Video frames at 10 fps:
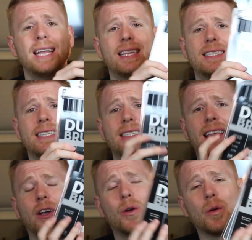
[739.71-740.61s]
This is
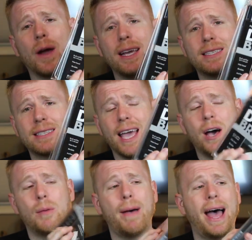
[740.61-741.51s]
the
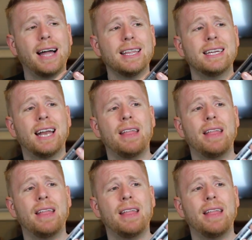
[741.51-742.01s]
grayscale palette,